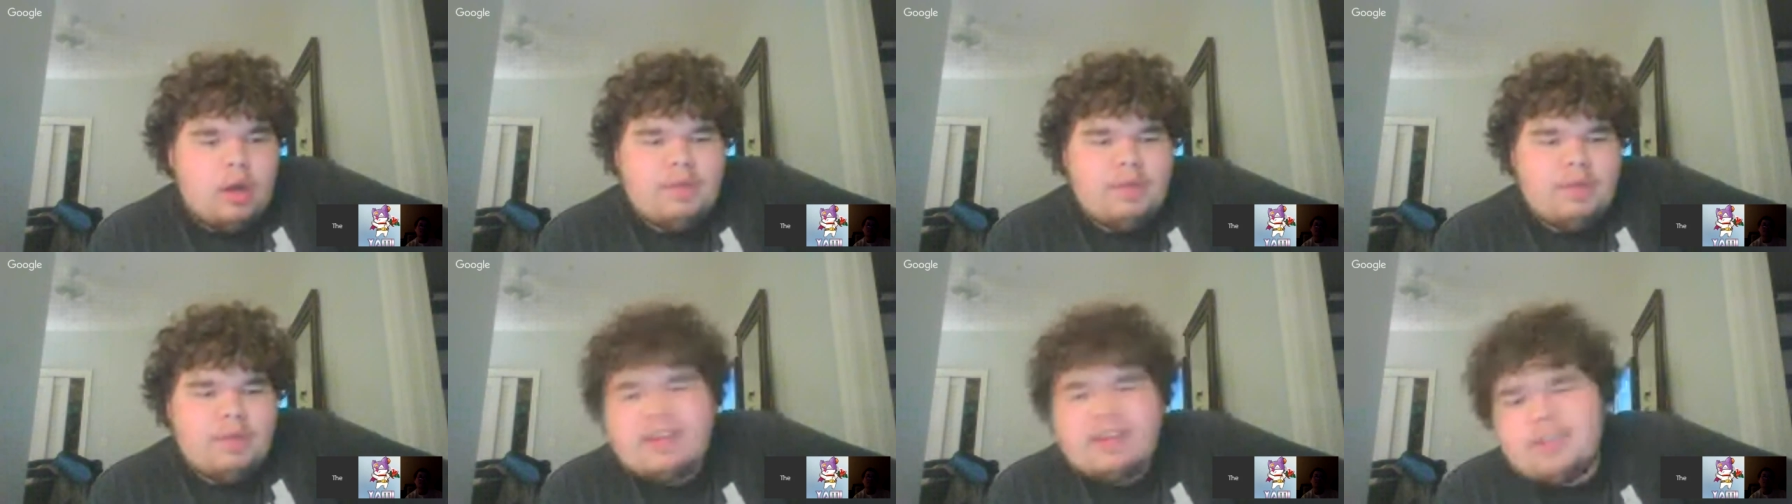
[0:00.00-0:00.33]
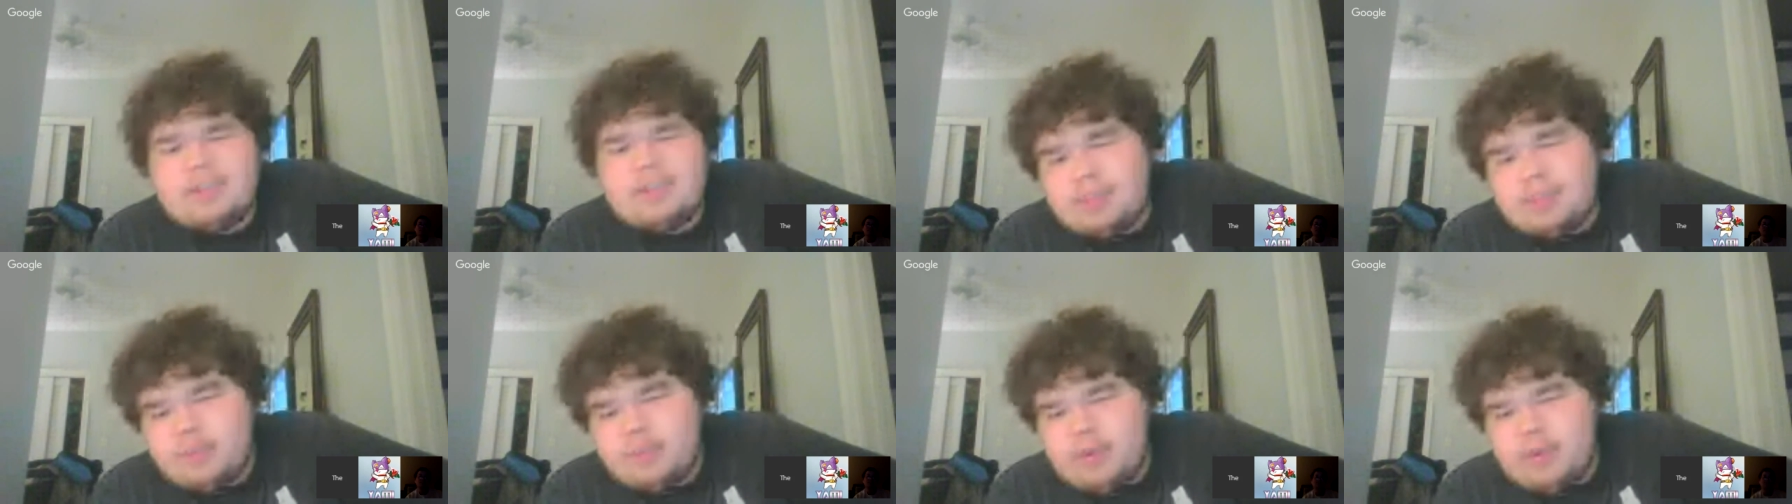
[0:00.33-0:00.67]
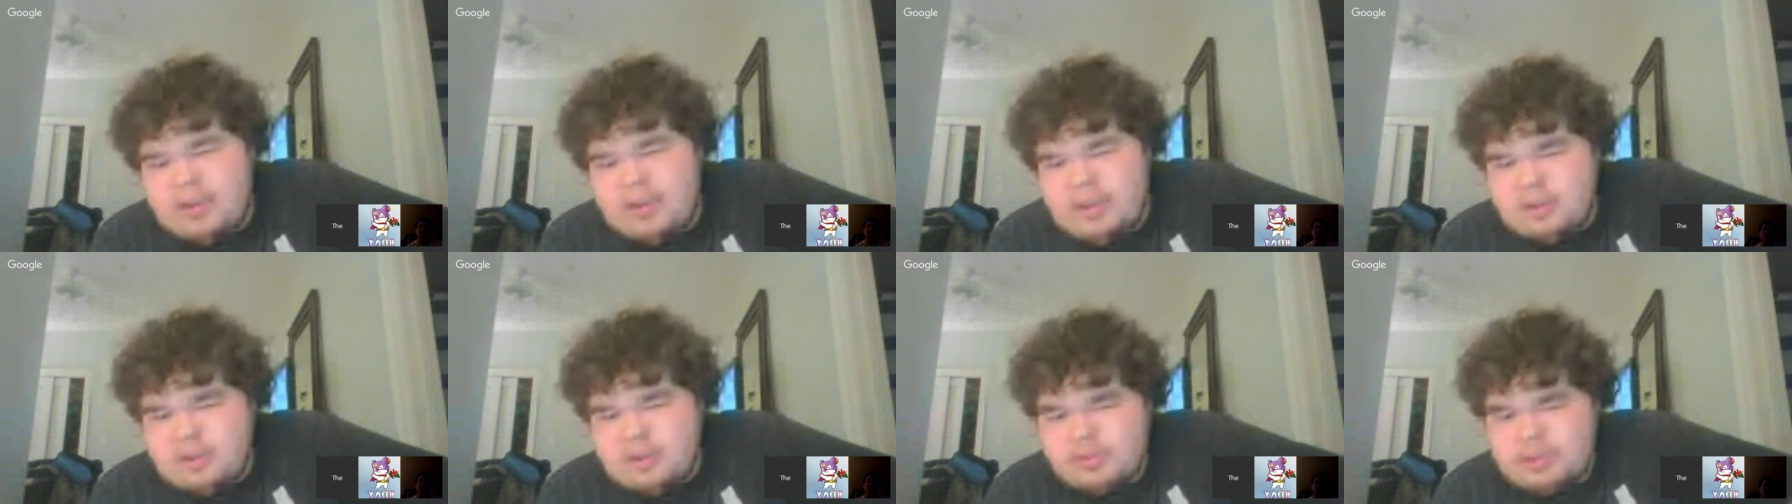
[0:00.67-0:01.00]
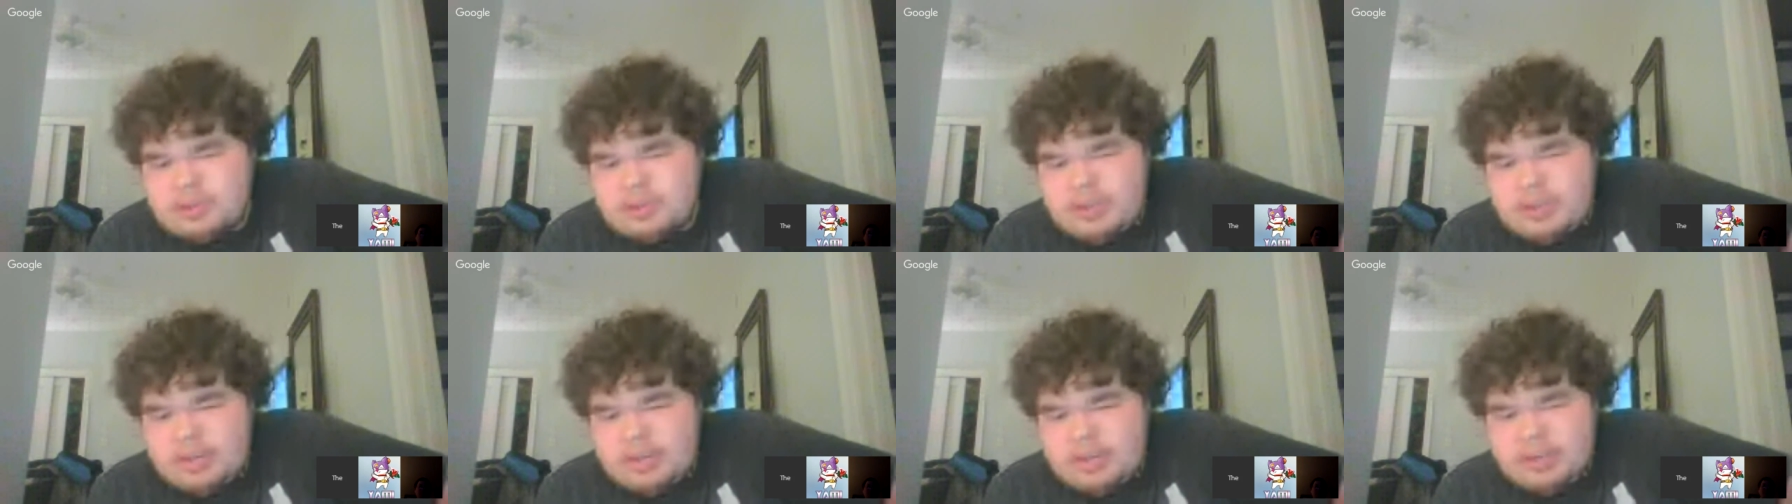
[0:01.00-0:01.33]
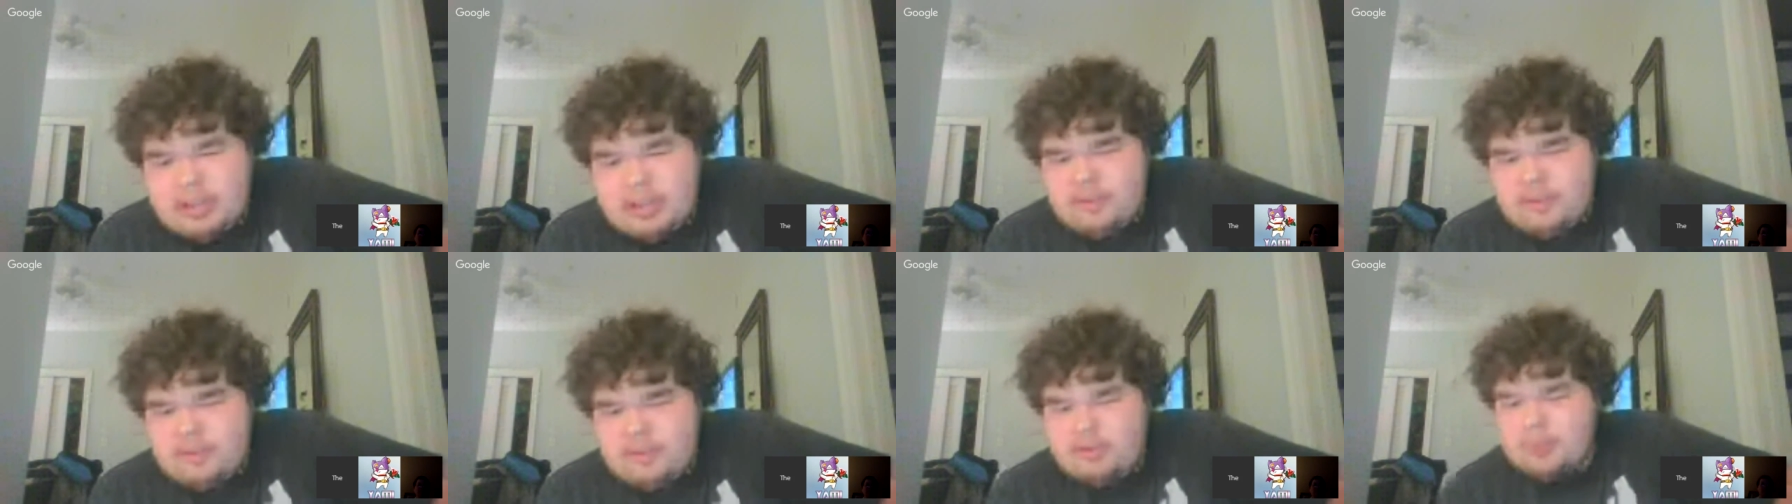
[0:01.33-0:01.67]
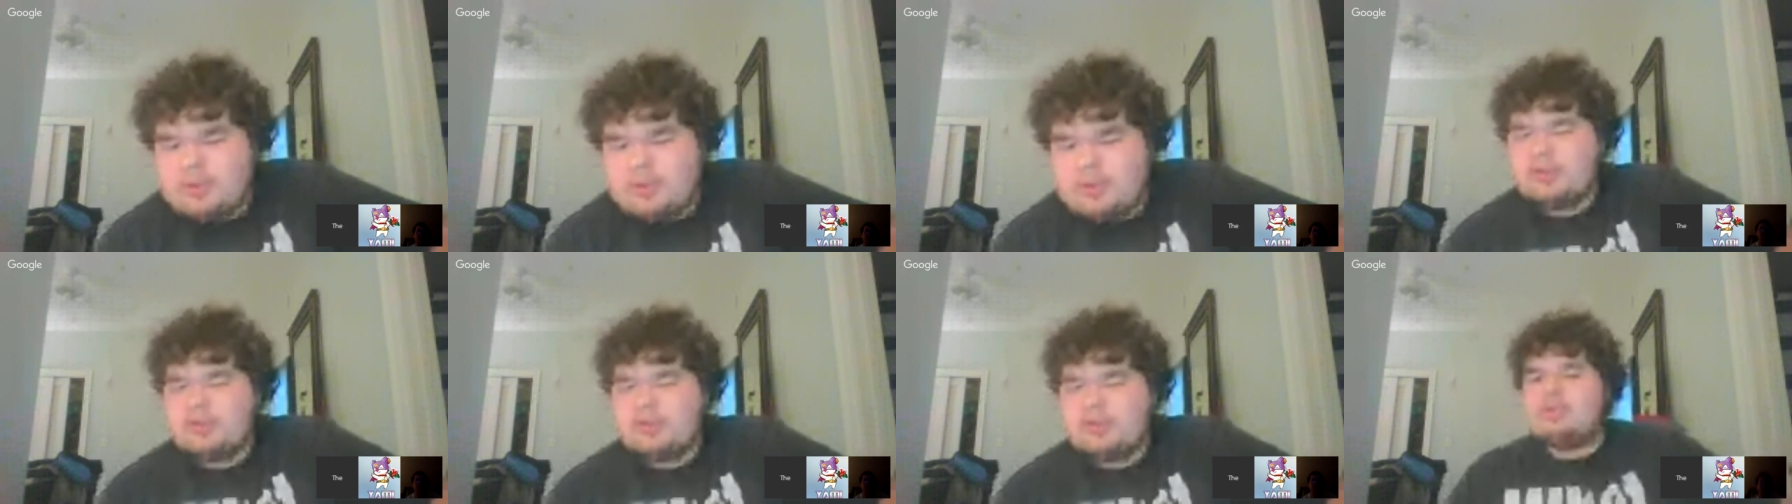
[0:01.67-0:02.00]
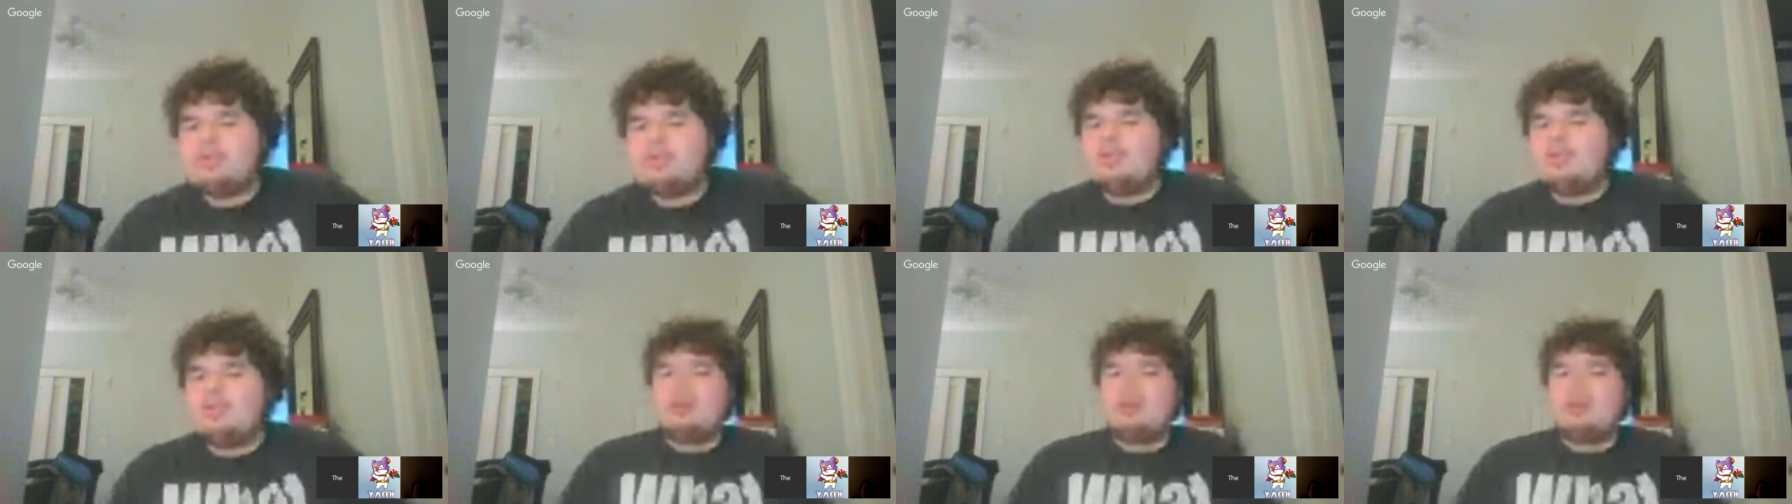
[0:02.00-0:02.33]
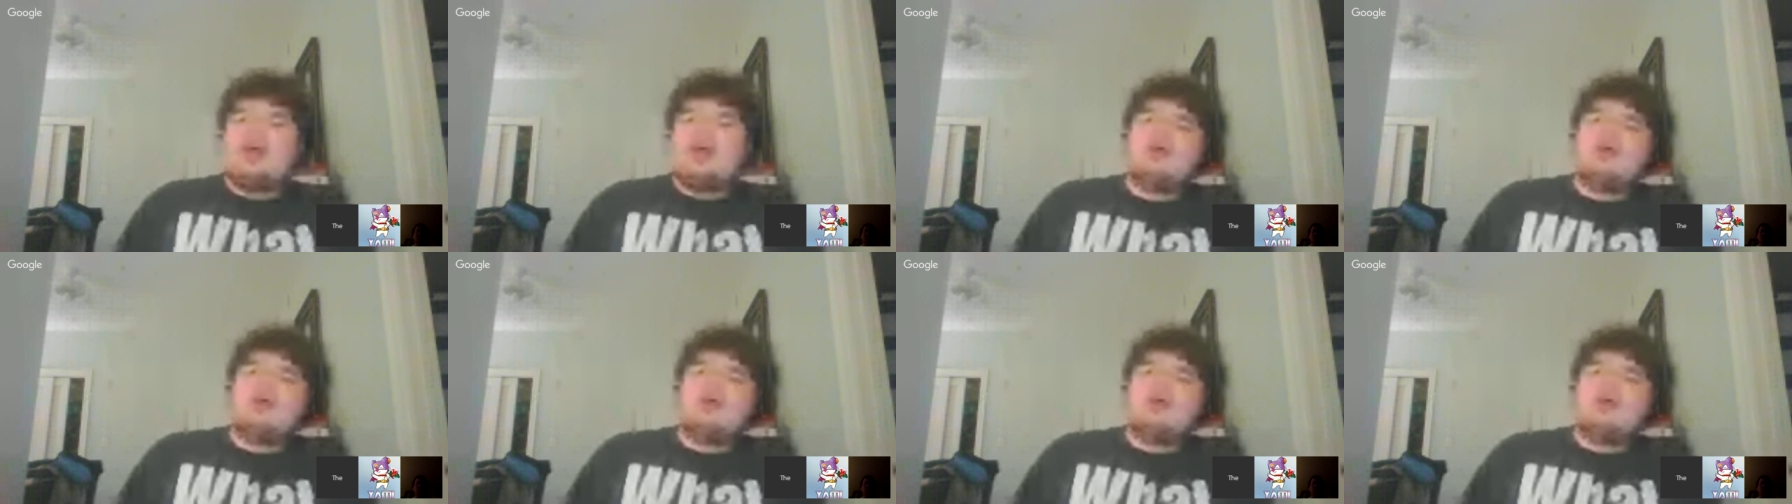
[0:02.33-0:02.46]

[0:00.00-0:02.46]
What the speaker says: That's a pretty interesting idea. If they were going to do that,